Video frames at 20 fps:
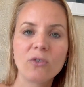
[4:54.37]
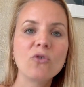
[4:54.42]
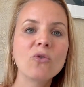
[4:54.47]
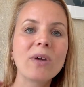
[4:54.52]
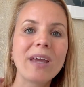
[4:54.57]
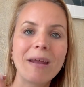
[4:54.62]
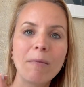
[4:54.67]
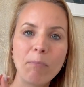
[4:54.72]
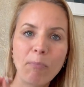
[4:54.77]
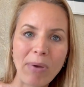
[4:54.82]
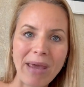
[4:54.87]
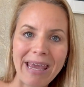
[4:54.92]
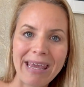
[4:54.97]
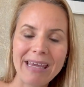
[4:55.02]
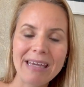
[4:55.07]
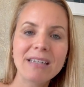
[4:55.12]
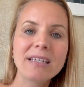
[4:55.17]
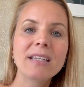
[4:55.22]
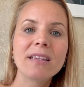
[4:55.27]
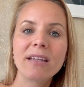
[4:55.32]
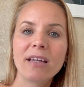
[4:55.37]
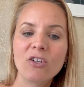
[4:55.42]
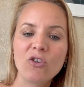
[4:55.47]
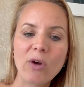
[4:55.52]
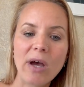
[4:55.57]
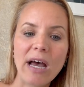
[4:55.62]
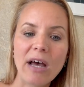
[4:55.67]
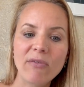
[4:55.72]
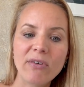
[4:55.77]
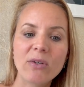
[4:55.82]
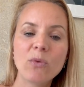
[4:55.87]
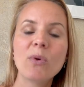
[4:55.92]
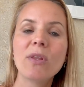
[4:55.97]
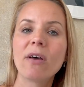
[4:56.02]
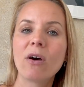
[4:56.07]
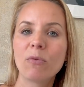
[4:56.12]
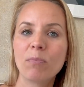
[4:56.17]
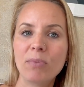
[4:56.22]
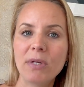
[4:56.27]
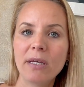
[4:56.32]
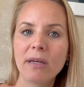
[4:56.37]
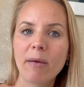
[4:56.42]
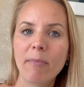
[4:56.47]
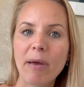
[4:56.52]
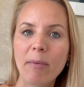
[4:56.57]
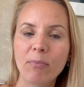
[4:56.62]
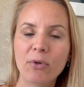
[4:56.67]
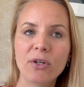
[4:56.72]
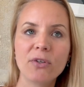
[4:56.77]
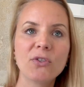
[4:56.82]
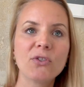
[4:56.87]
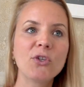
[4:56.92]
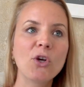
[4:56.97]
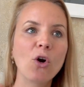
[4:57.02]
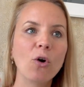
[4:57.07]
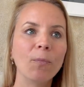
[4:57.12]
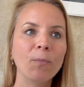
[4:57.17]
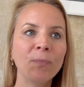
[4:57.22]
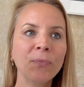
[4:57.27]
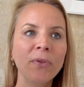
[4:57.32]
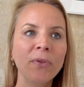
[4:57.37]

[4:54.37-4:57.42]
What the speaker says: You can pay it and then you have it without being a member. So